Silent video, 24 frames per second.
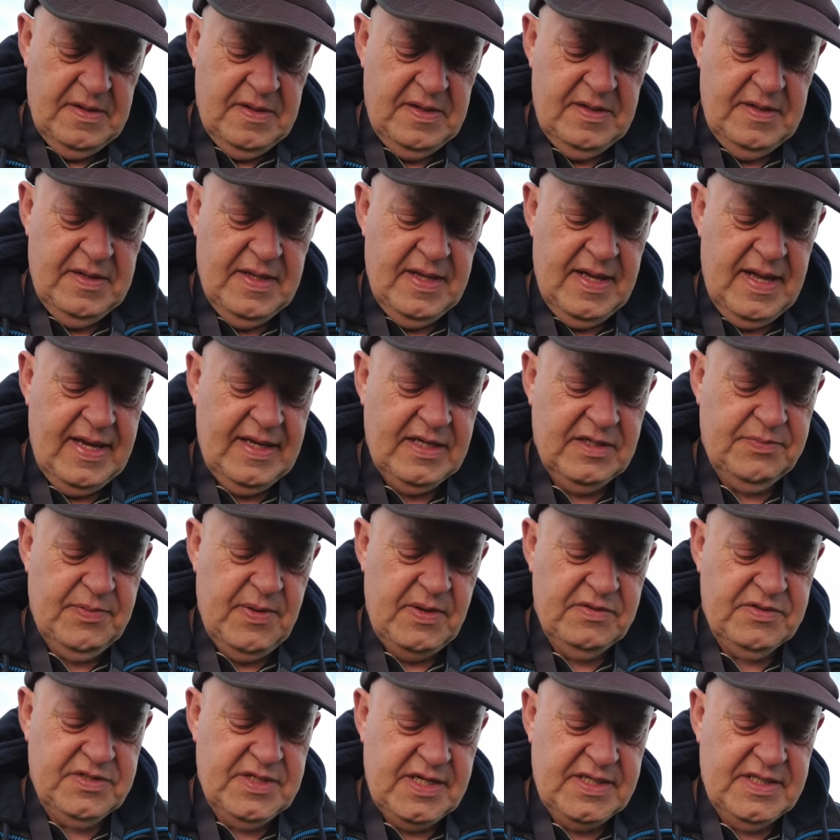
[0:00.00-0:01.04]
in the
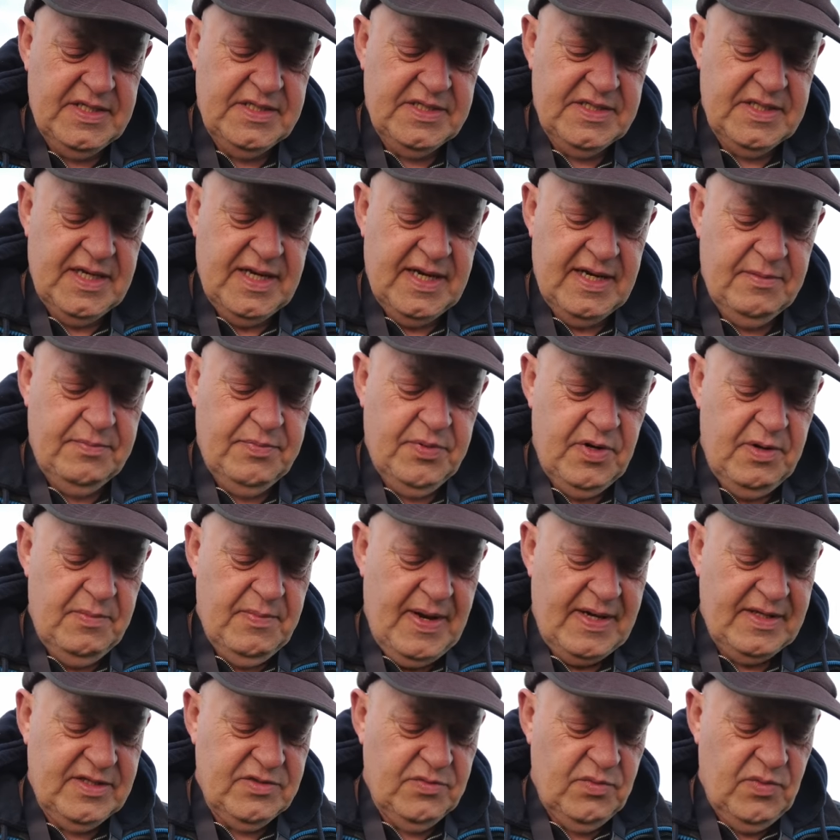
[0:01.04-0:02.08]
Expo settings again and put it
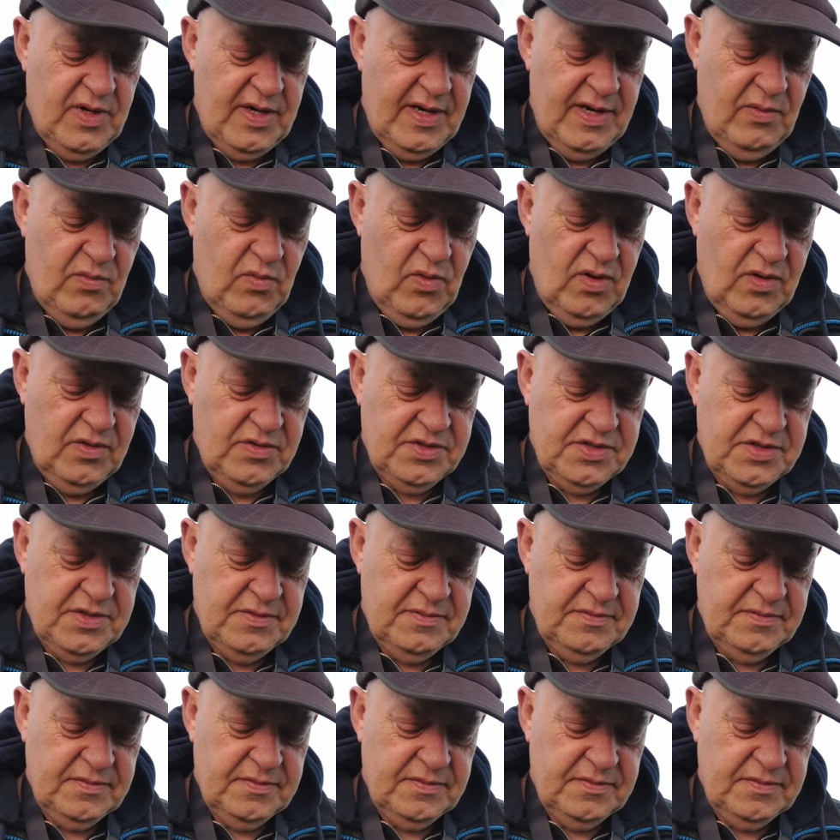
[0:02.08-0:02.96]
back to where it was